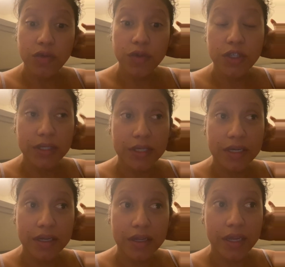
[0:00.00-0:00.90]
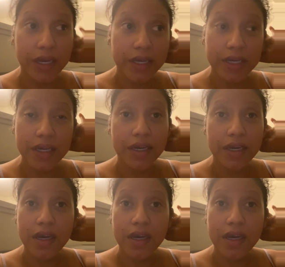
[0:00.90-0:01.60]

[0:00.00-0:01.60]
was just kind of like,